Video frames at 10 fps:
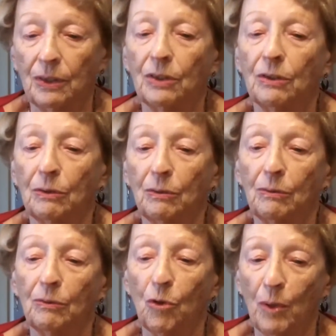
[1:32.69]

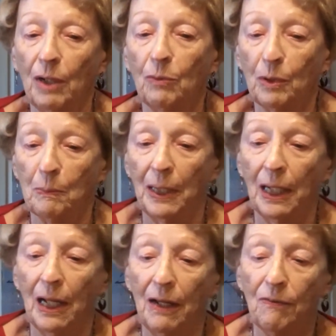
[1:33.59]
to go on with my
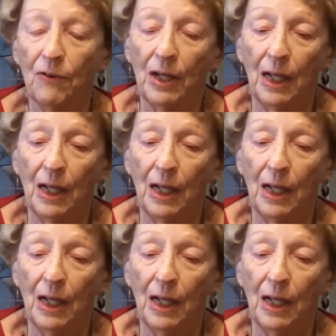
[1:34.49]
life.